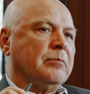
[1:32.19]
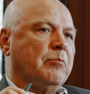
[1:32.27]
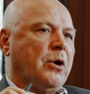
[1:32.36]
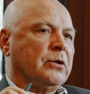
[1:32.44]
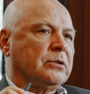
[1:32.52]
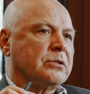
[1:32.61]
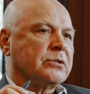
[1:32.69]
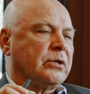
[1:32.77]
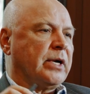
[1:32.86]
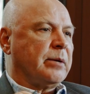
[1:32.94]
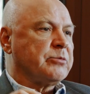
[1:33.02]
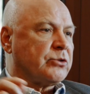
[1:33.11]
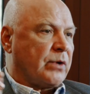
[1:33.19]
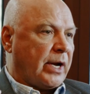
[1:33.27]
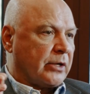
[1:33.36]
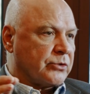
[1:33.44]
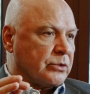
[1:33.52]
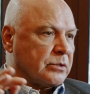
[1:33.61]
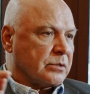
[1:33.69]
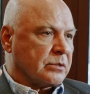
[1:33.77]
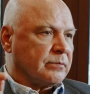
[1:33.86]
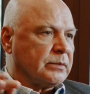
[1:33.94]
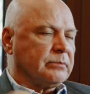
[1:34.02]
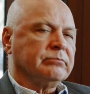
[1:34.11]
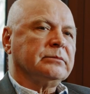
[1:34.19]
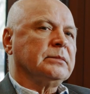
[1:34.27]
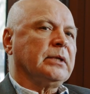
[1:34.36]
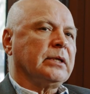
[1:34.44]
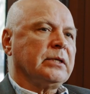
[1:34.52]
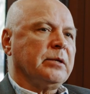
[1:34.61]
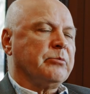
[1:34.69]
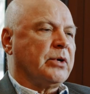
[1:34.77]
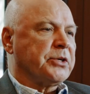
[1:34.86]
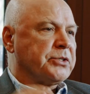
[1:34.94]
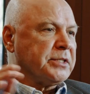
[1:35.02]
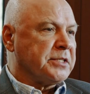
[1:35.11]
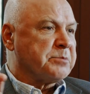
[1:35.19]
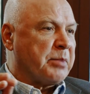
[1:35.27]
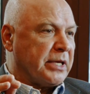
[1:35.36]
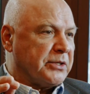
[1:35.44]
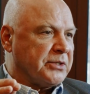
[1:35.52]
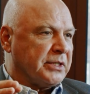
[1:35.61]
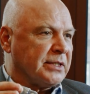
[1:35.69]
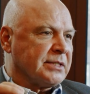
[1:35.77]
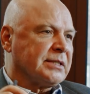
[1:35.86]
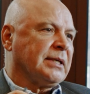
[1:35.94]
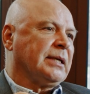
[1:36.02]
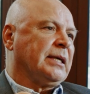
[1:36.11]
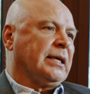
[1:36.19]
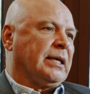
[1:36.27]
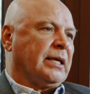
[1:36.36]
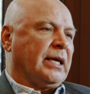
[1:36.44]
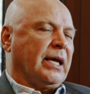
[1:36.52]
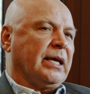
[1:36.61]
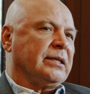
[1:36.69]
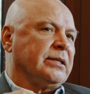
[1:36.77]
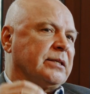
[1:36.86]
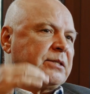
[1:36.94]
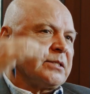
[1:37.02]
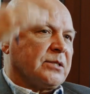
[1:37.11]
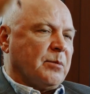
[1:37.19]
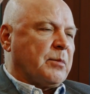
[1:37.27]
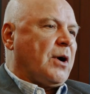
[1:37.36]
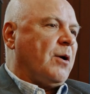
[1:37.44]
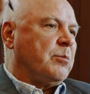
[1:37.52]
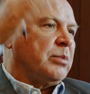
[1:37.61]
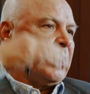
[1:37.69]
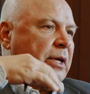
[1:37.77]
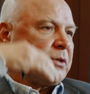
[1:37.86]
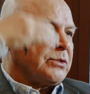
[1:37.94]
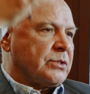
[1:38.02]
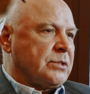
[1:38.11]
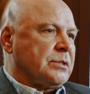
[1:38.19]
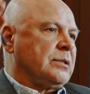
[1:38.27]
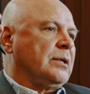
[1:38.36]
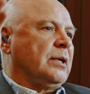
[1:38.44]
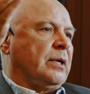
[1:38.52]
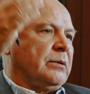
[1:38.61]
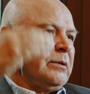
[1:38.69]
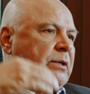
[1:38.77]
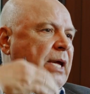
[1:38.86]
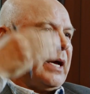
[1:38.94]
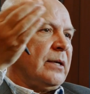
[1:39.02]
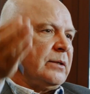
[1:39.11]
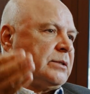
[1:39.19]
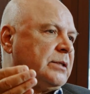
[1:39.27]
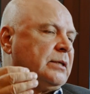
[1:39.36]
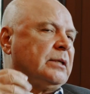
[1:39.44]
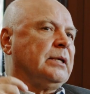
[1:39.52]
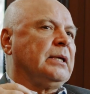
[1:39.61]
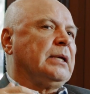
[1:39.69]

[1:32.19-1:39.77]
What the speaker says: Models are abstractions, like impressionist paintings, and there is some complex reality